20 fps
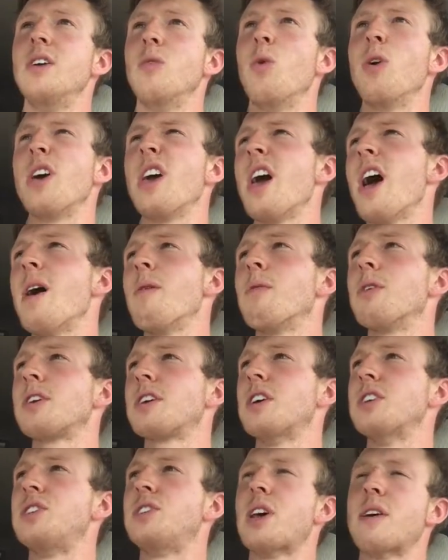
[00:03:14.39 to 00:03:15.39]
well, yeah, I'm
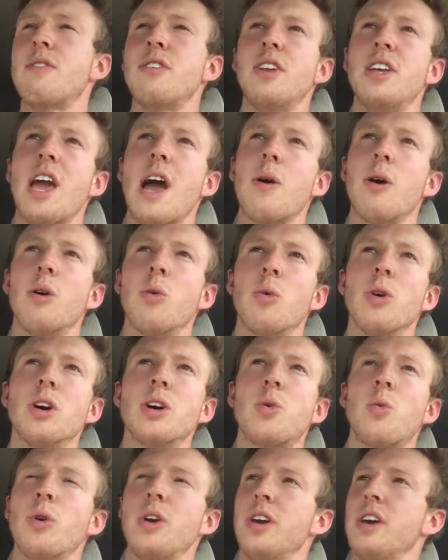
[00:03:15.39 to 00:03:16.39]
working a 70-hour
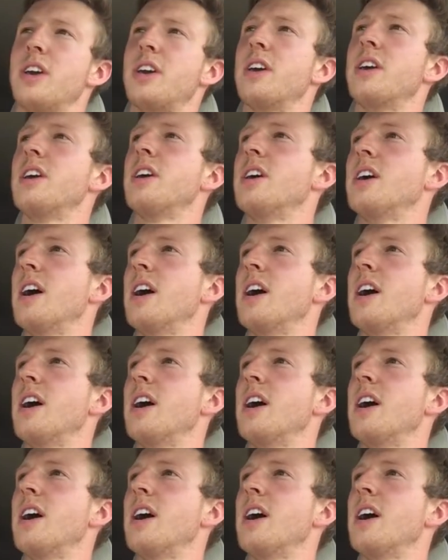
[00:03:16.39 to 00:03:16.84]
work week.